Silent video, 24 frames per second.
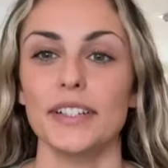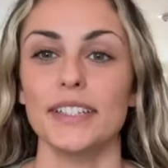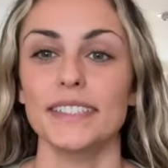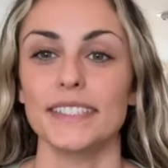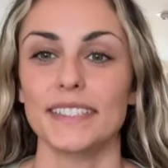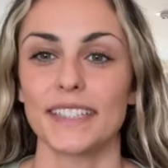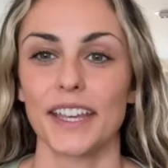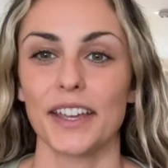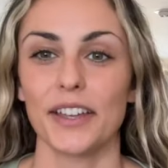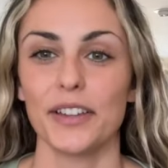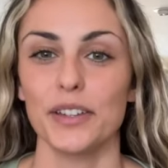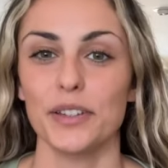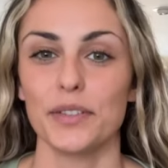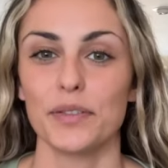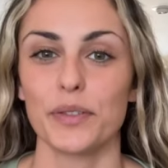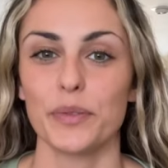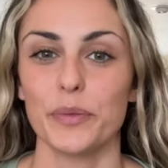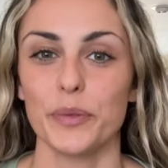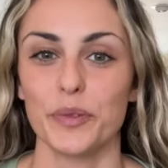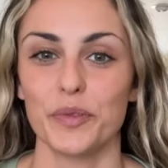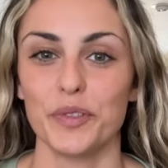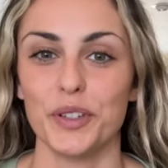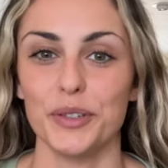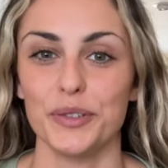it's Kelly
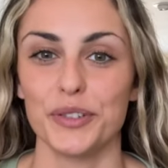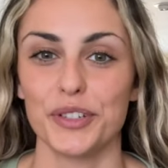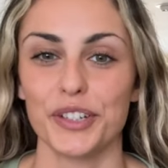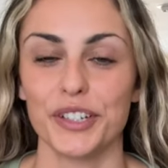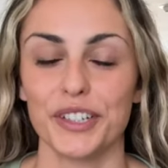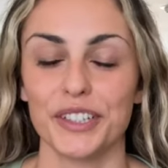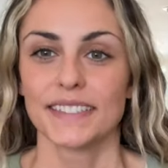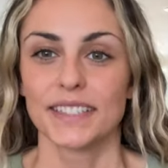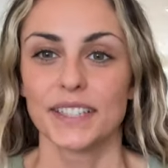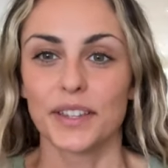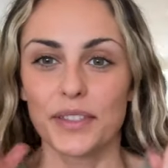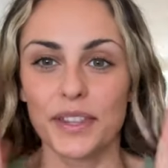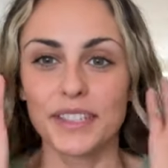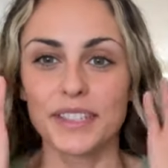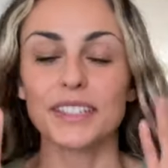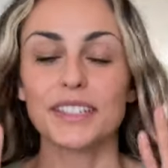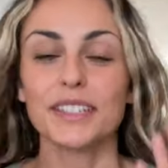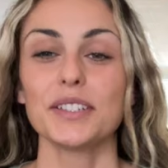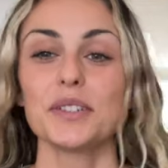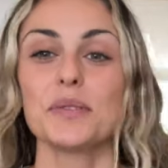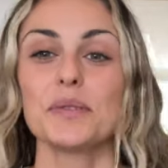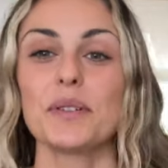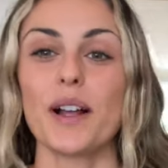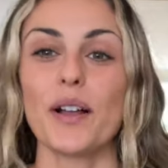from the future. So this
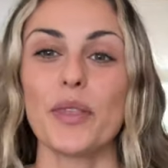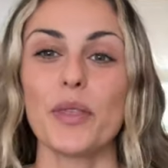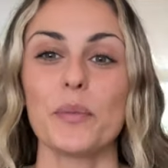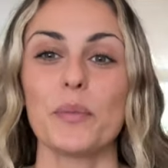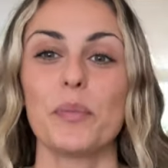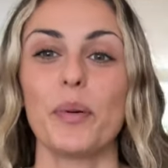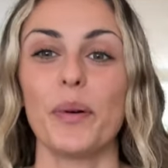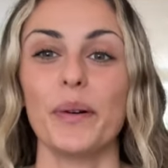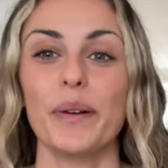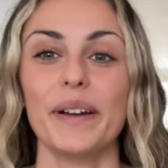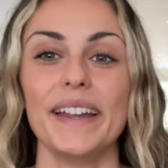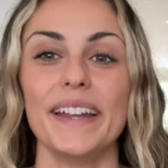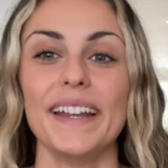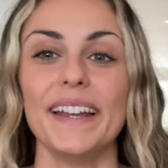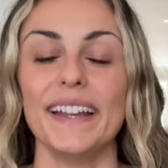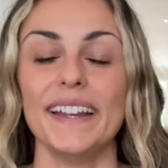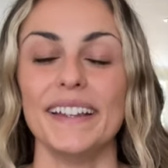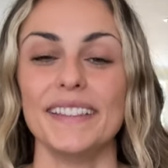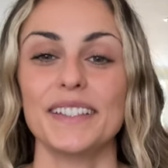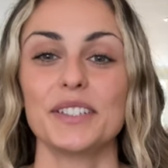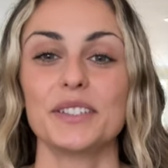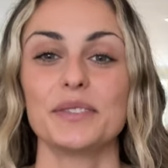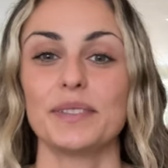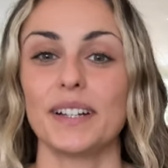is around the point
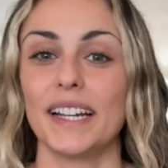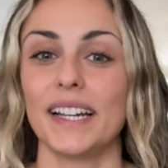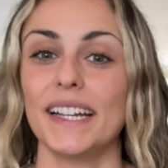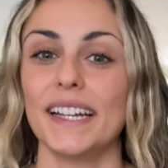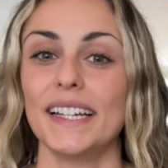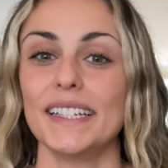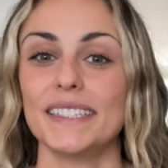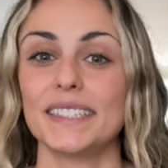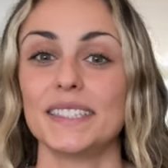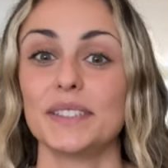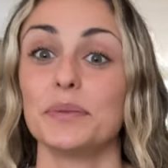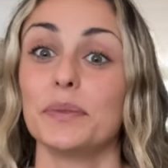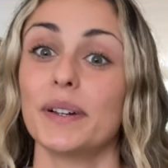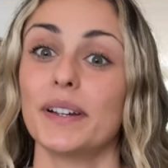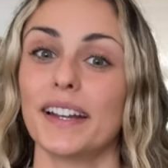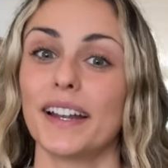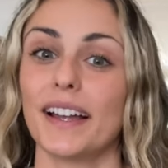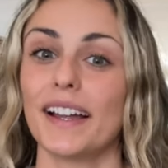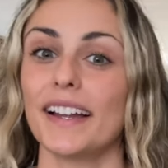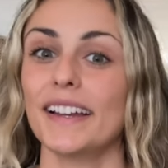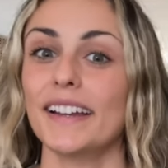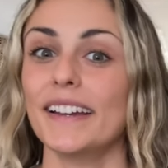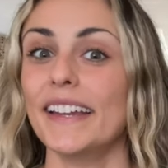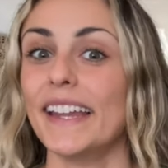in the race when
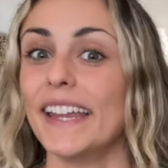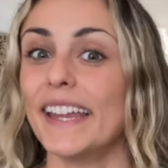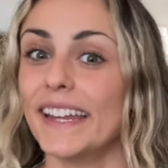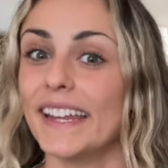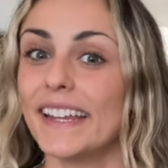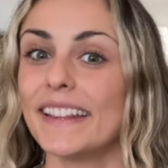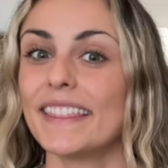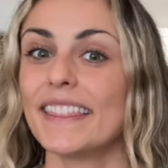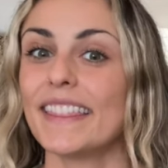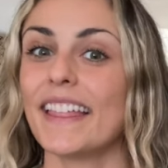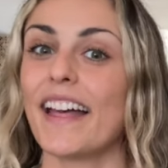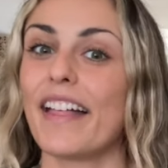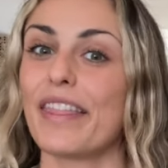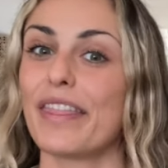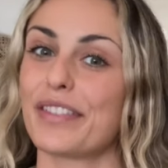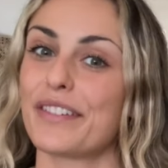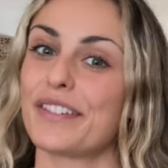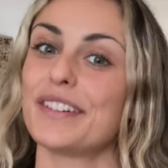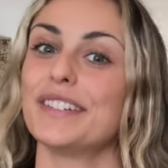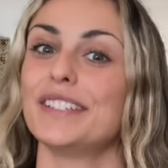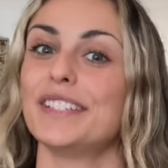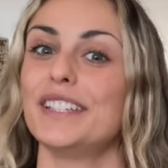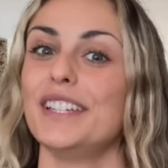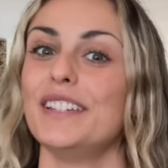I hit that
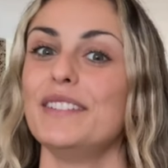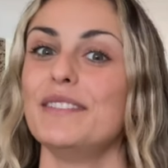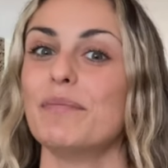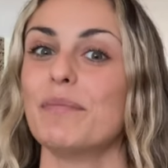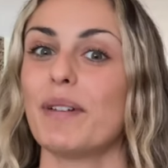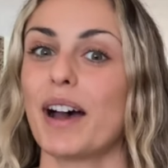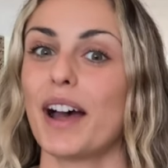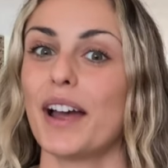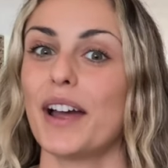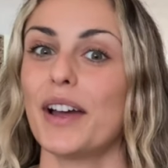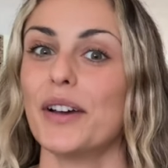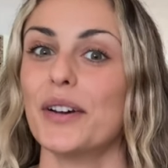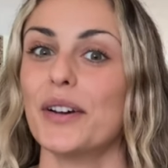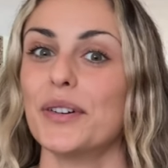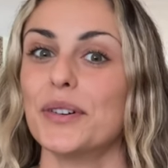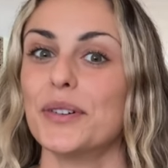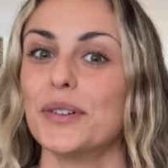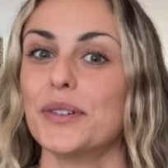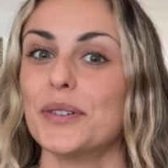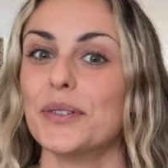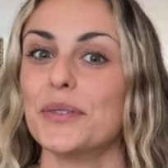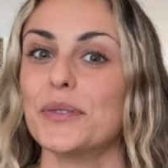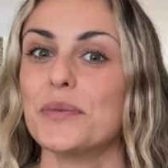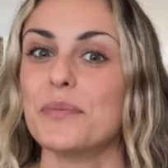13
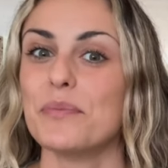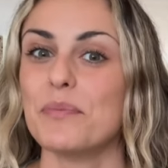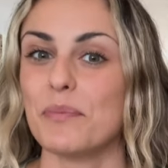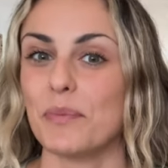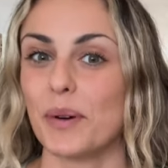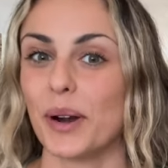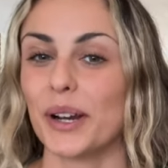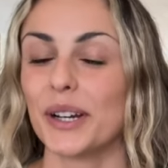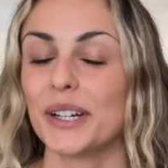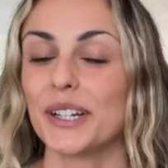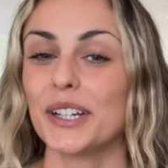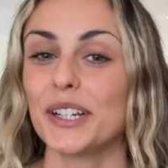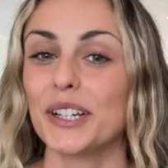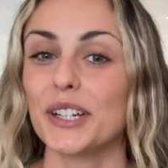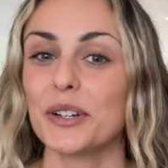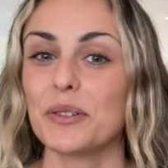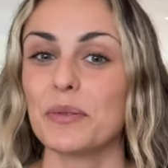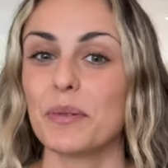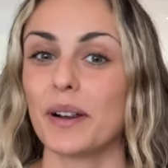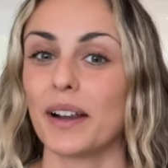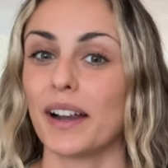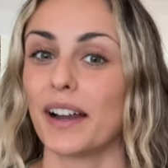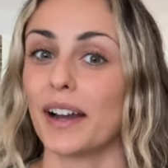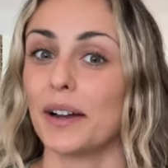mile marker
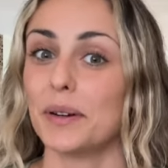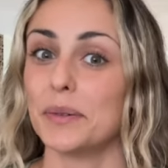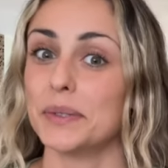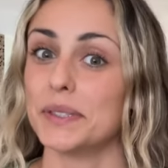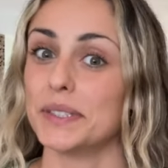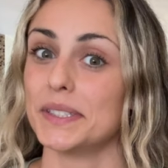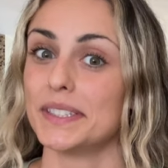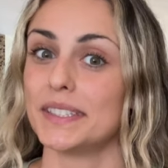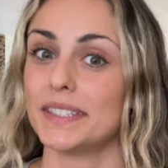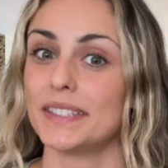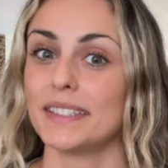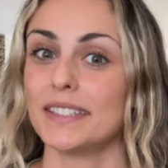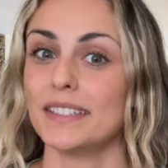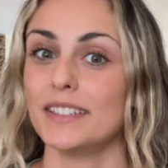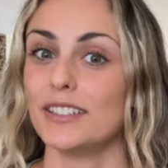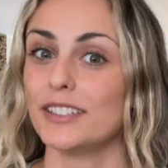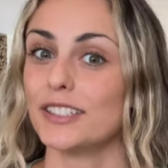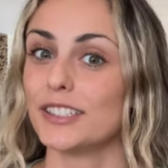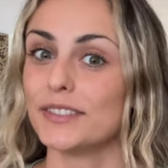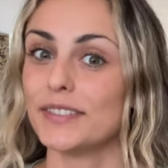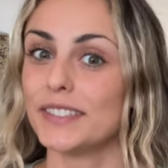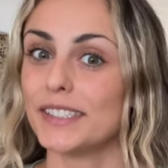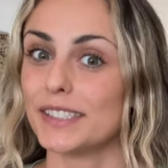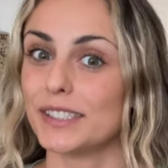where I was
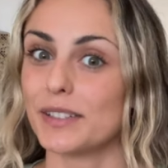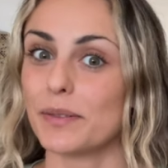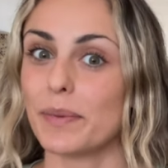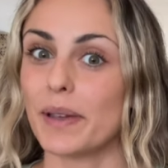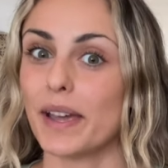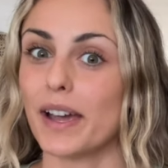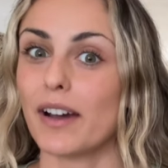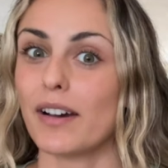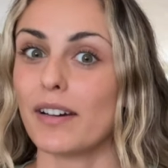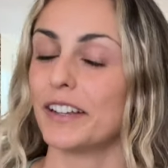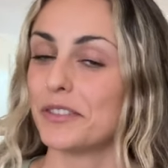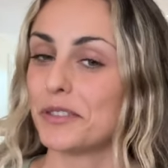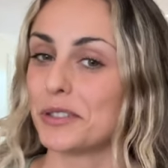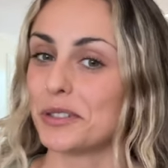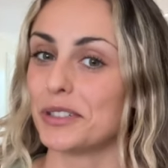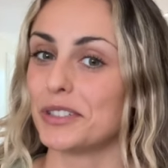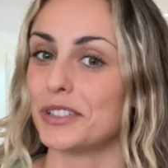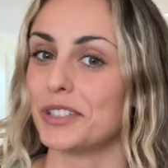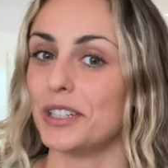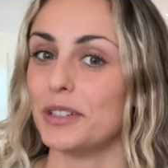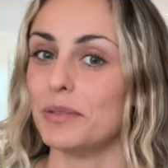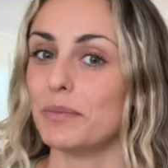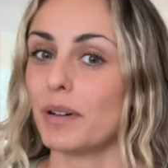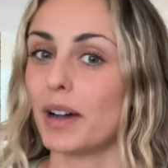nervous about.
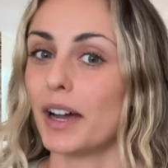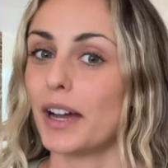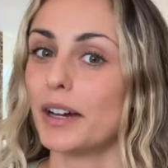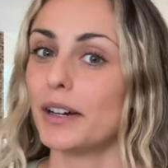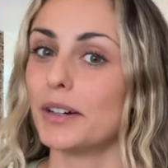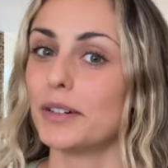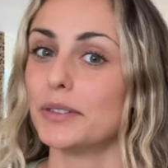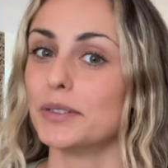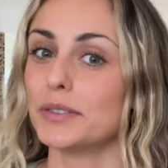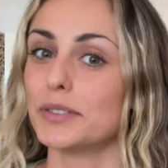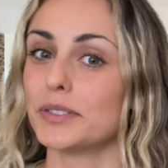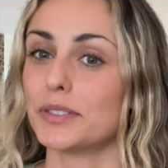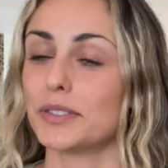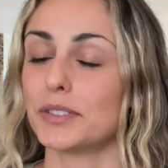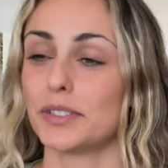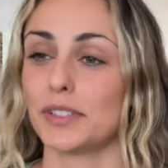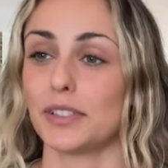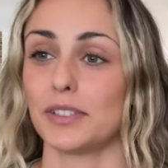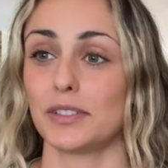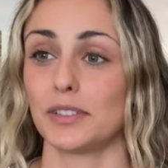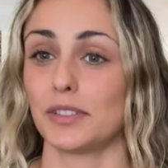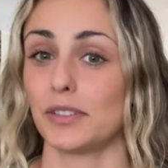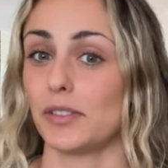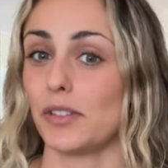13 miles,
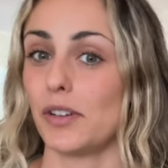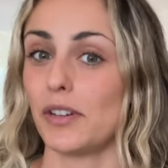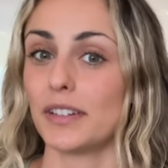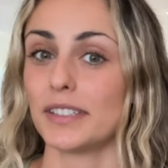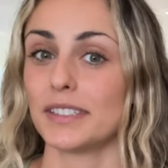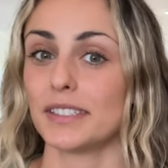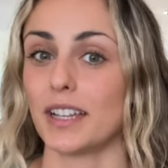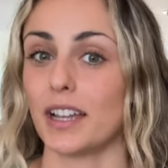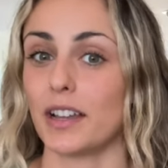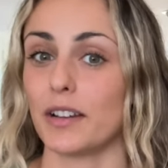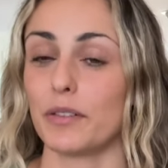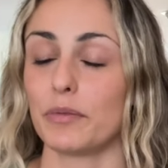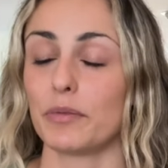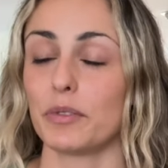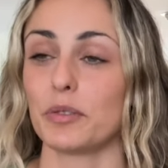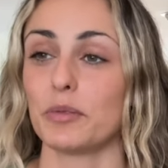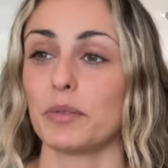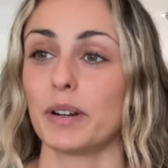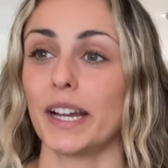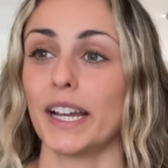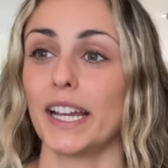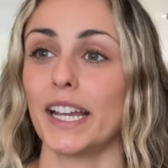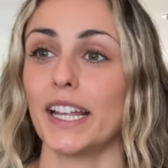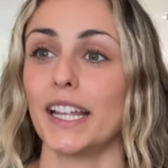that's the long side of a
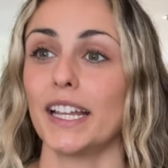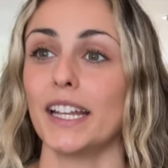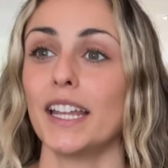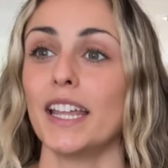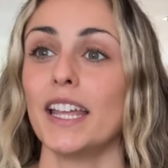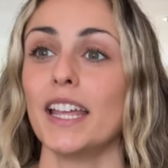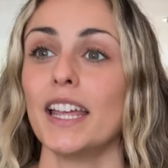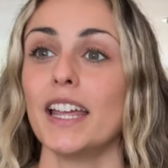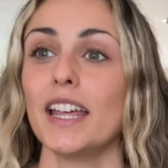ran.